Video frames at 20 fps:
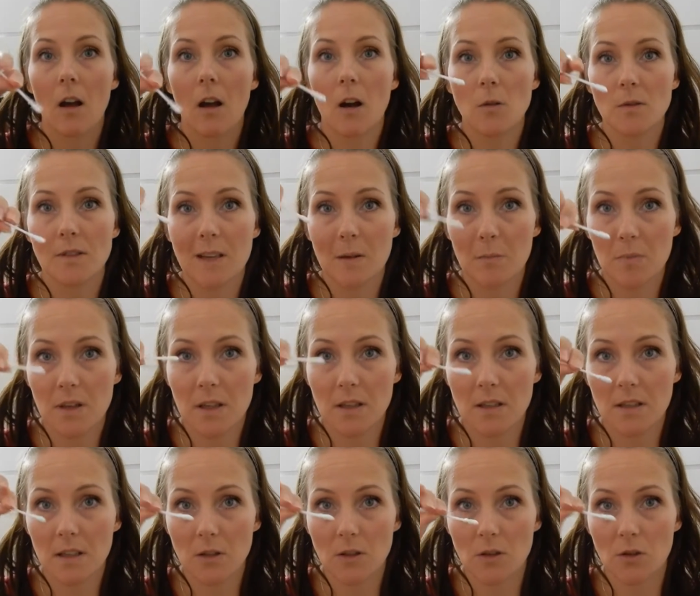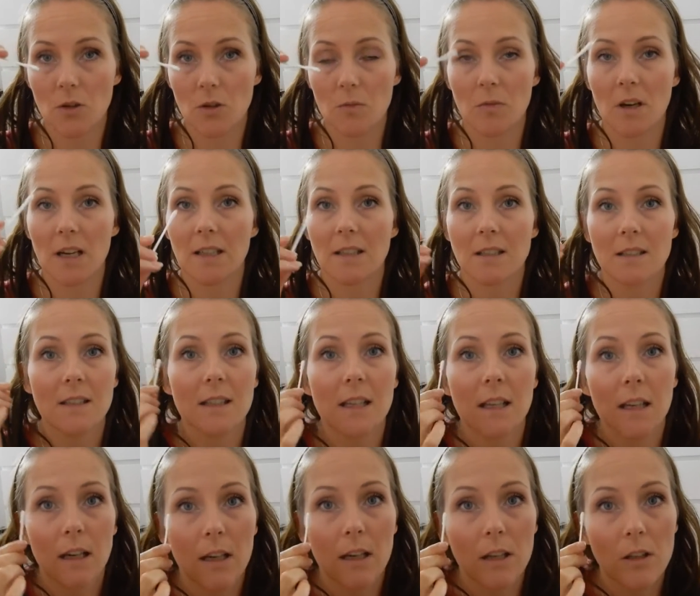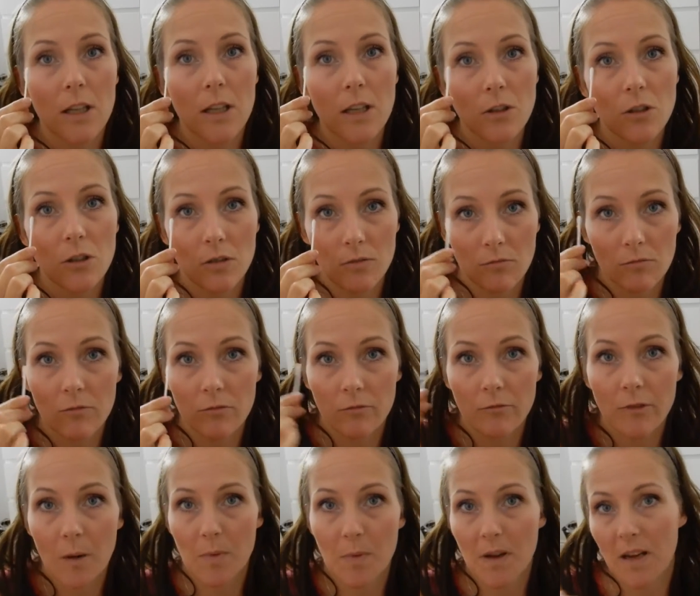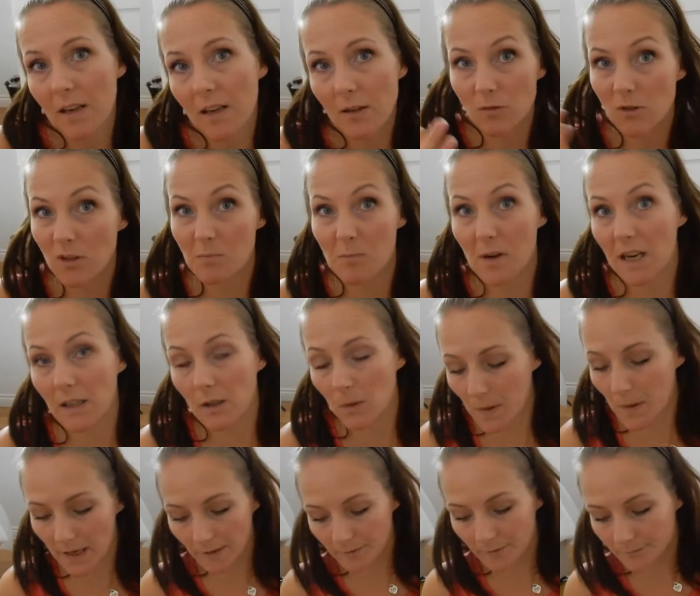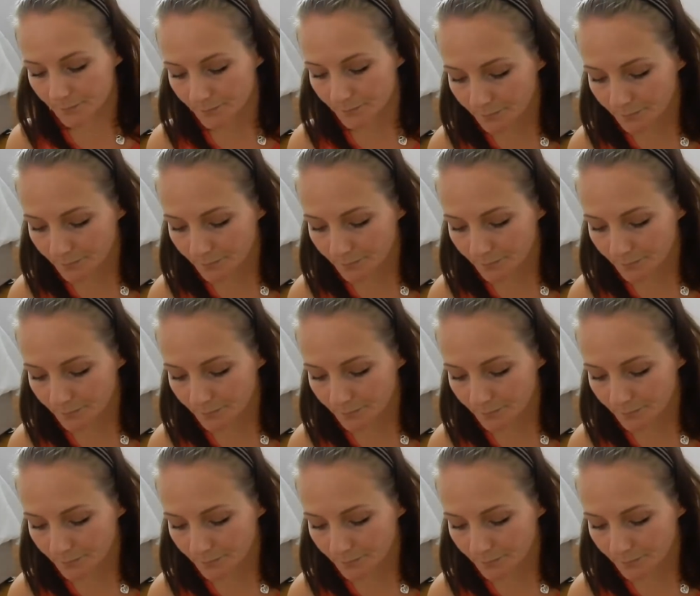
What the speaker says: I'll dip this into my concealer and then just rub it and it will just blend away.